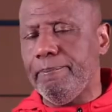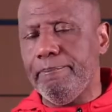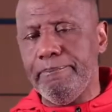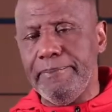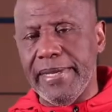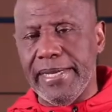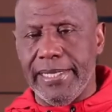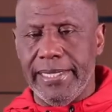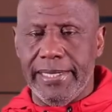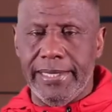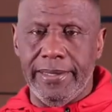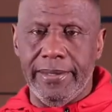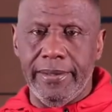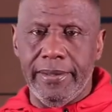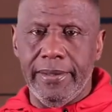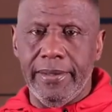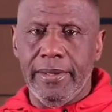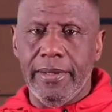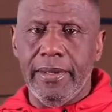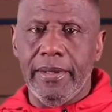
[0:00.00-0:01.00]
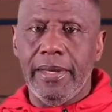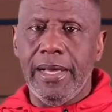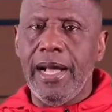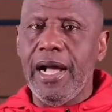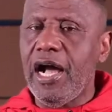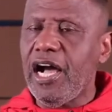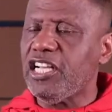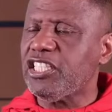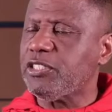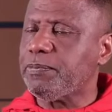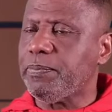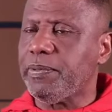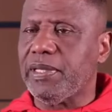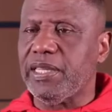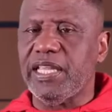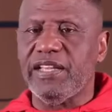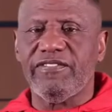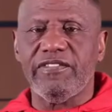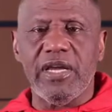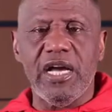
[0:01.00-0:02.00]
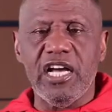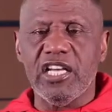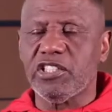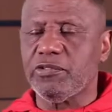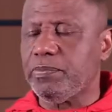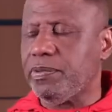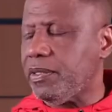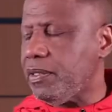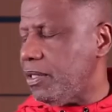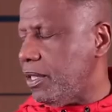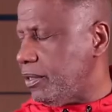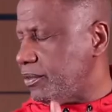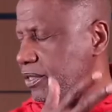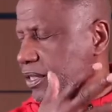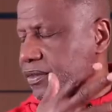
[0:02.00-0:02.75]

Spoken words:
many, hospital after hospital.